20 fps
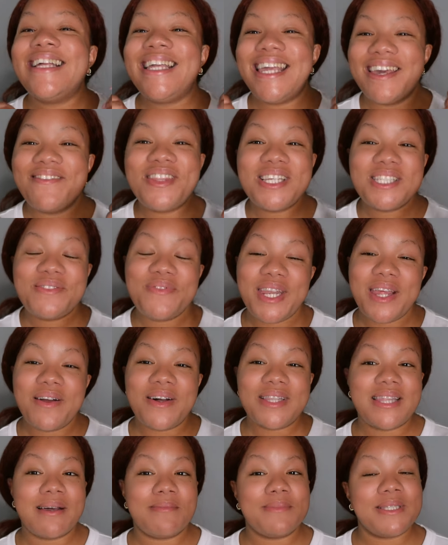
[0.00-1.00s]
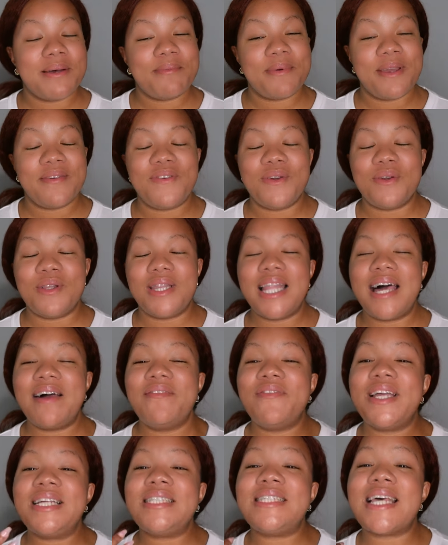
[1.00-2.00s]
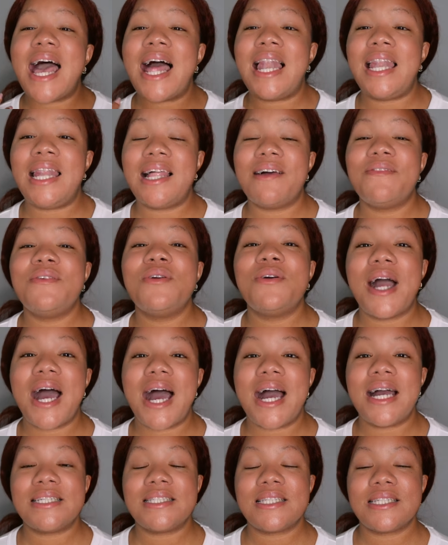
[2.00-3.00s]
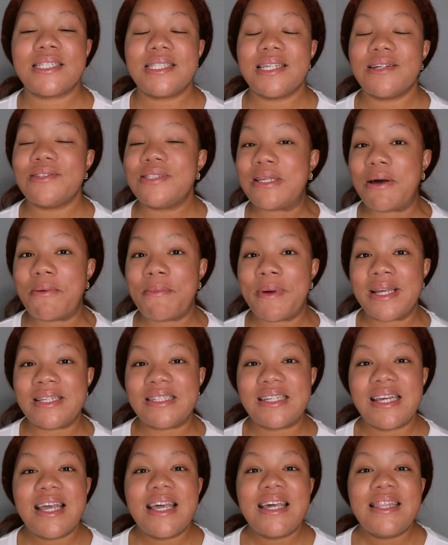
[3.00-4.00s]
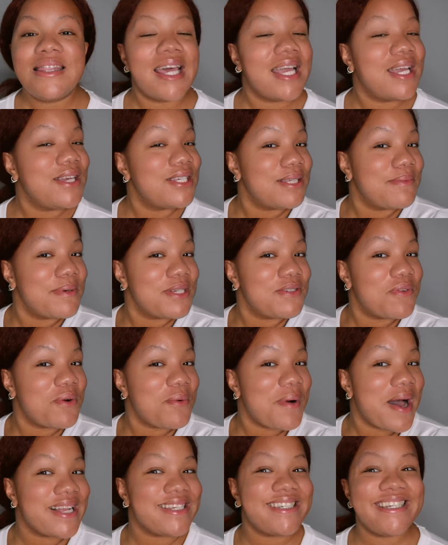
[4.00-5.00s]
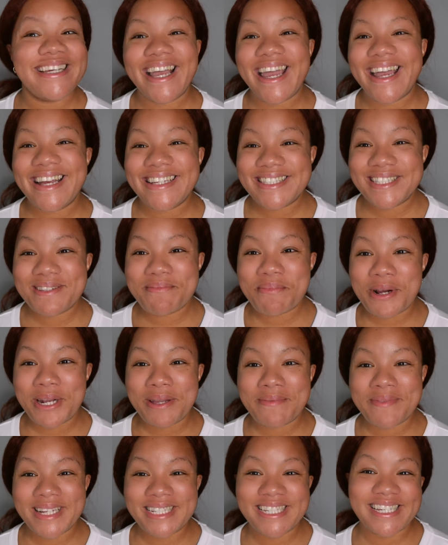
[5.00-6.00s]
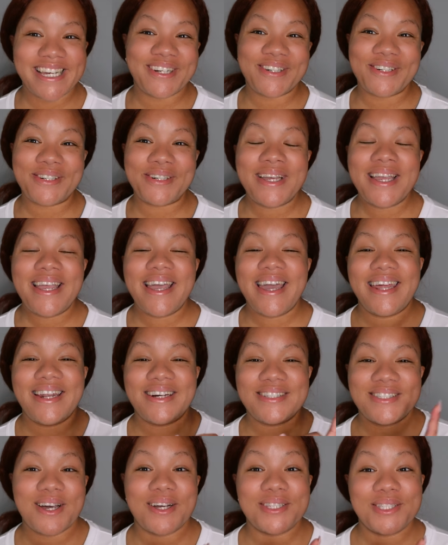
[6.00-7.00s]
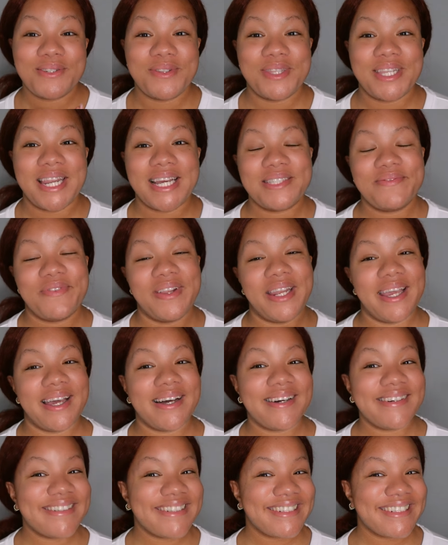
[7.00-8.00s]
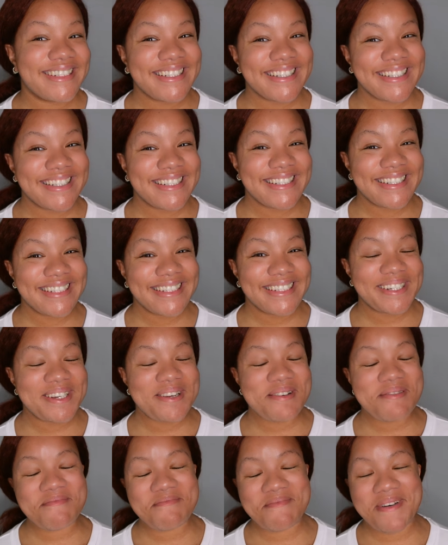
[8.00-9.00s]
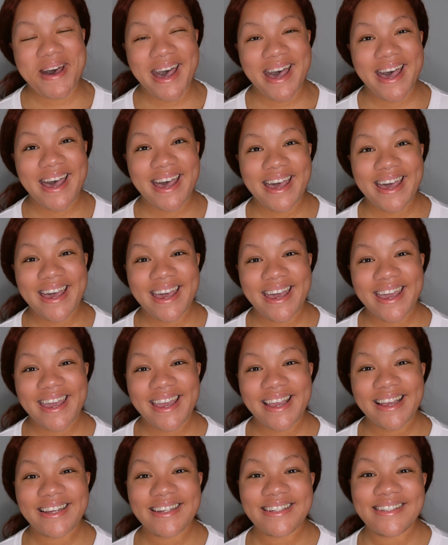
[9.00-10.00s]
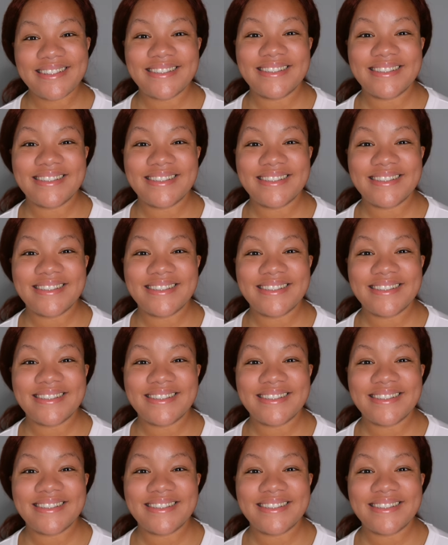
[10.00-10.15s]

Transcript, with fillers: Give this video a thumbs up if you love it. I love you guys so, so much. Thank you so much for watching and supporting my channel and I'll talk to you in the next video. Bye.